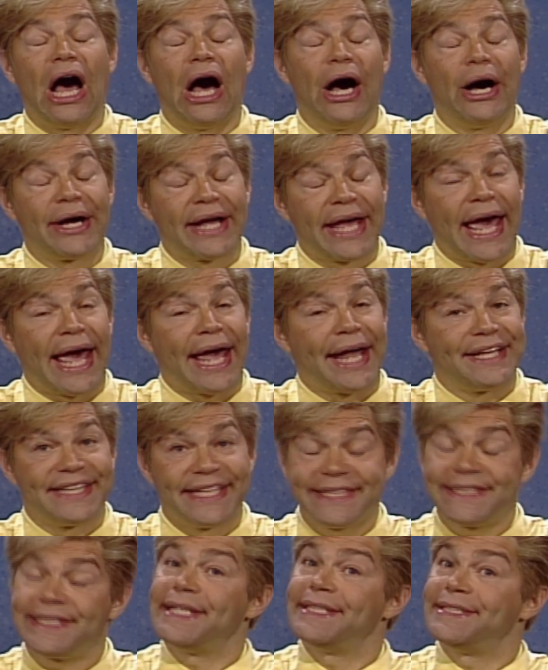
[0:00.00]
Okay,
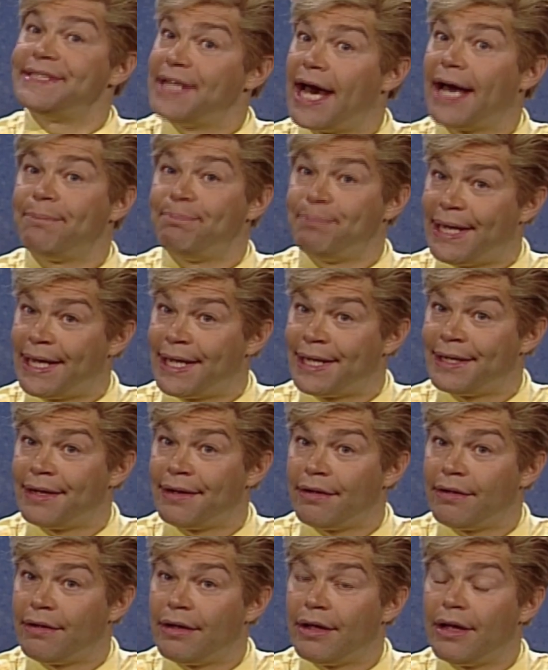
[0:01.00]
this has not been
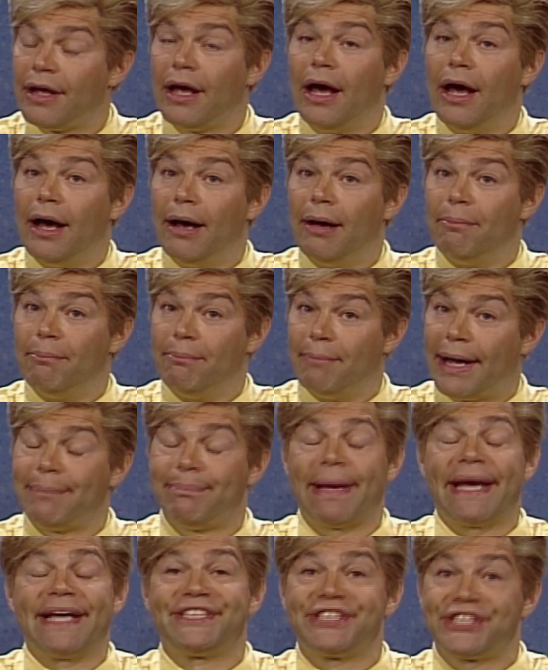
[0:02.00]
my
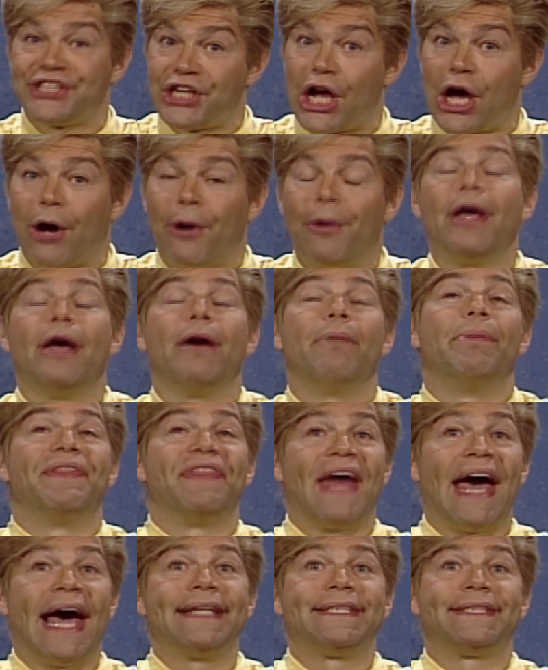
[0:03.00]
best show,
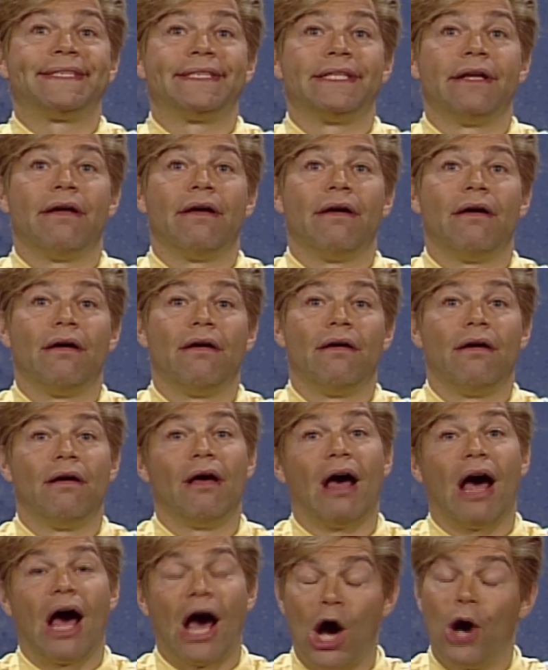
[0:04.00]
but that's
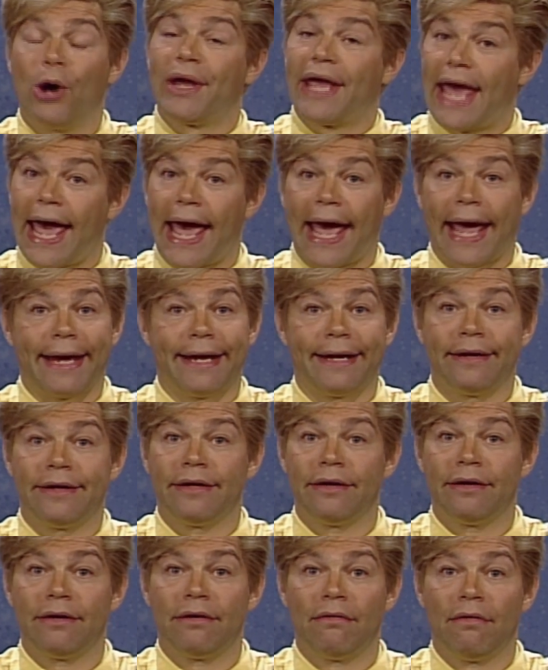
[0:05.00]
okay,
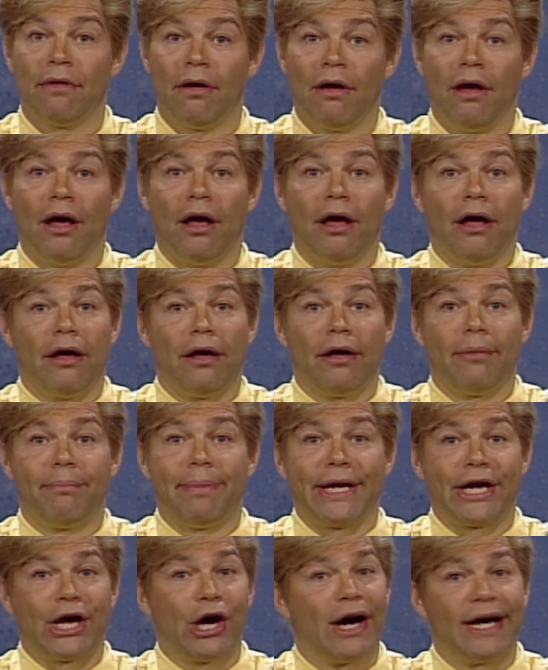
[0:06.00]

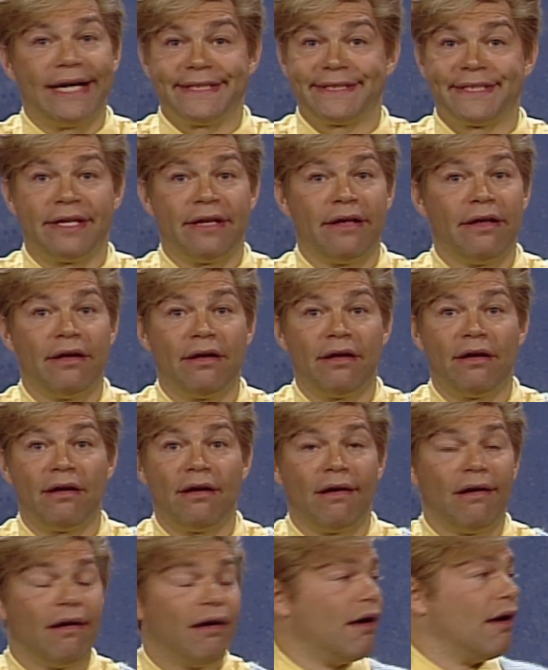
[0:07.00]
because
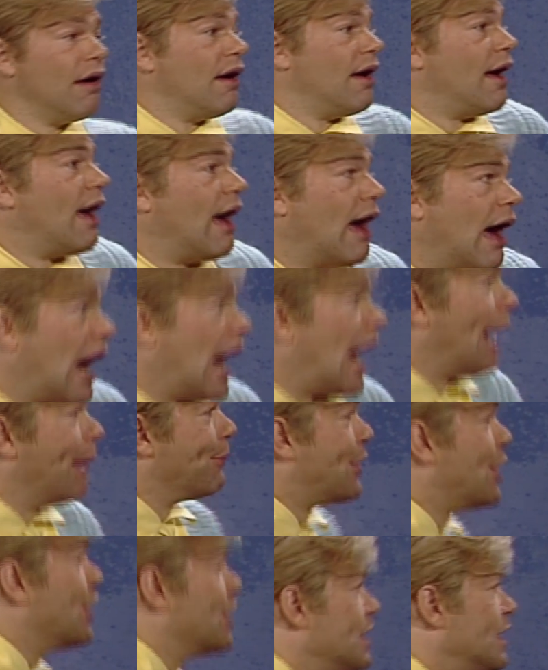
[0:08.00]

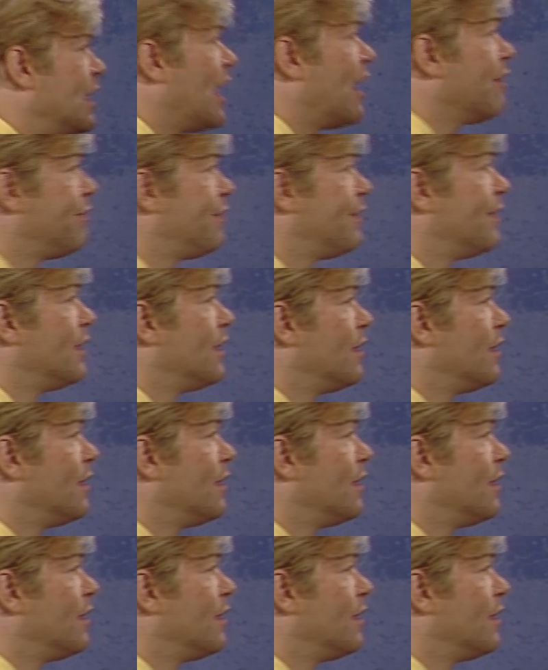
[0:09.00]
I'm good enough,